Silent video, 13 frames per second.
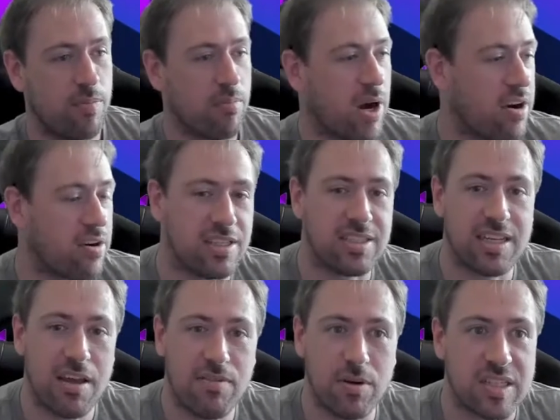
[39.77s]
might only
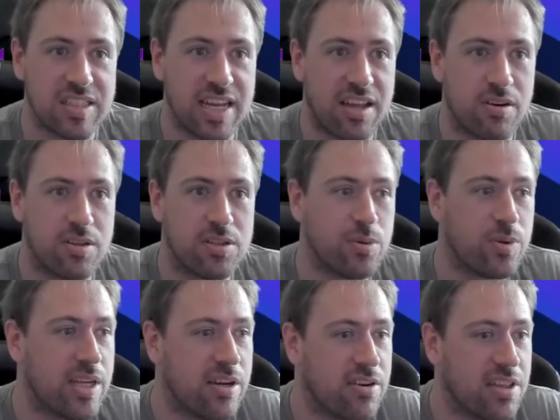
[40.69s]
save you a second or
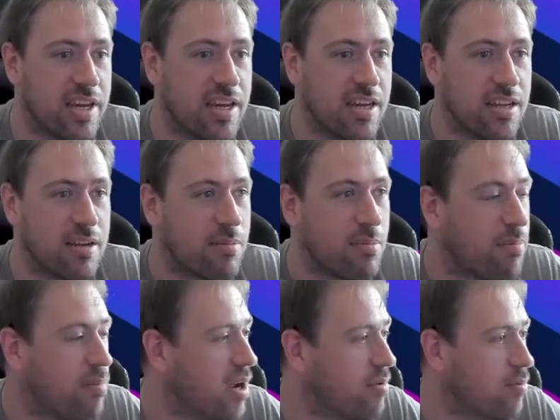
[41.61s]
two here and there,
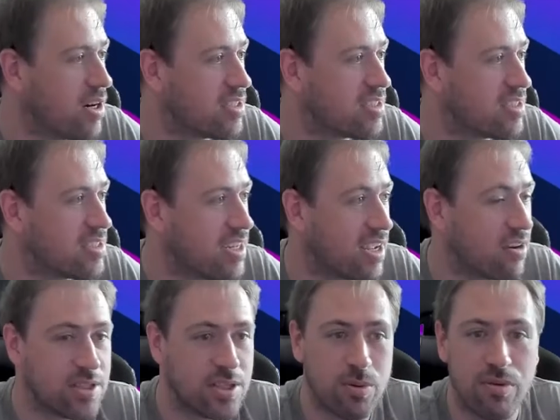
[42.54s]
but when it's a second
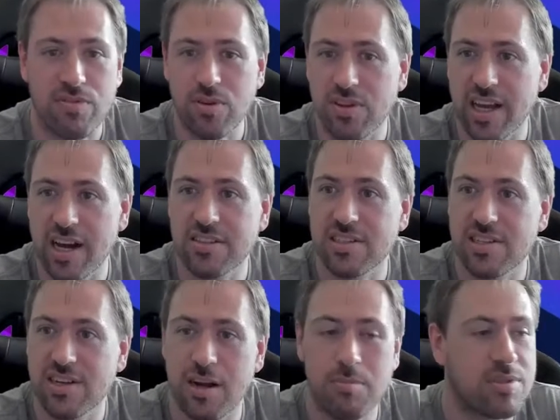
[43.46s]
or two a few thousand
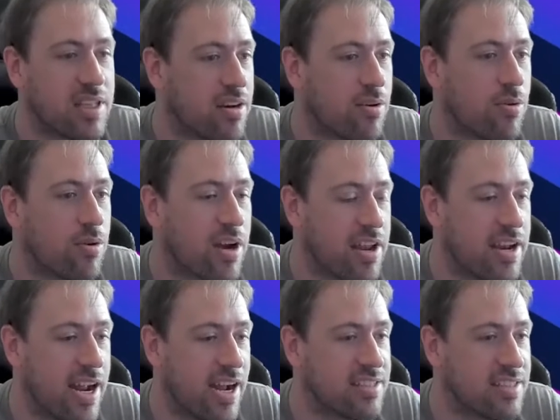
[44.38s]
times, that all kind
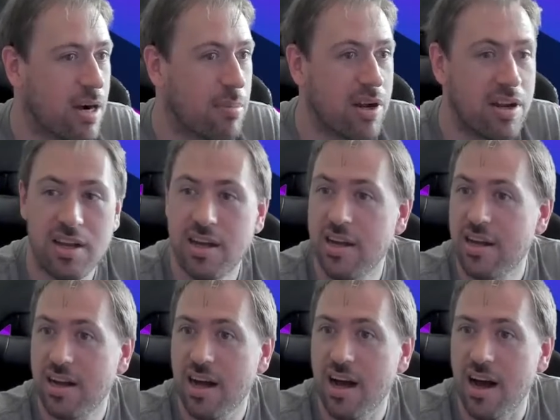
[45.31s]
of adds up.
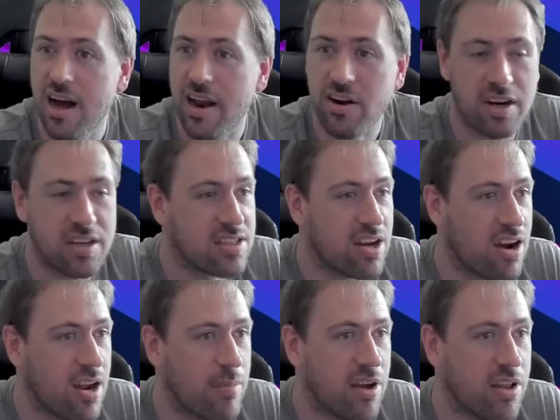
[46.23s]
And I've got a
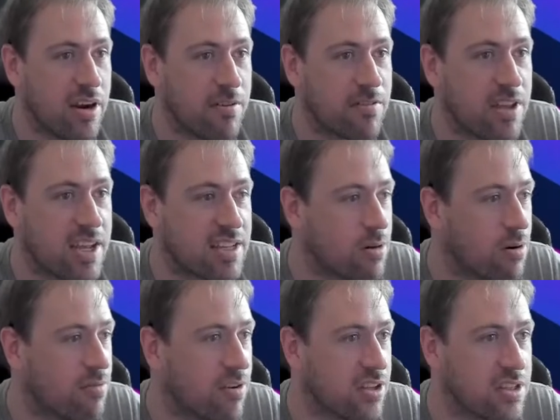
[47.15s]
timer that I've kicked
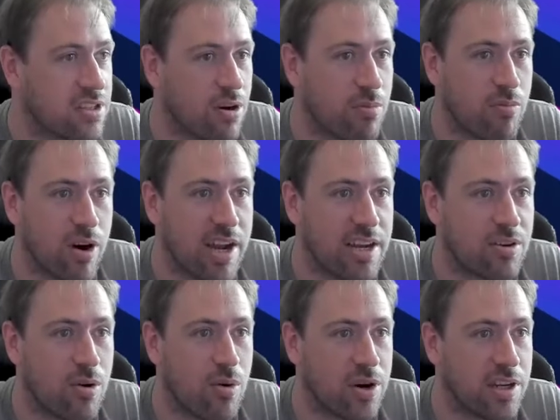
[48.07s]
off on the top right
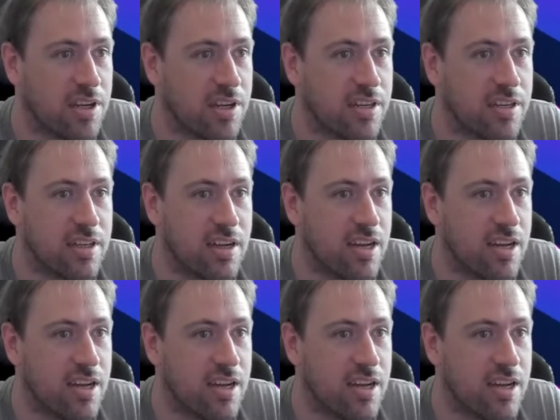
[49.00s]
corner here.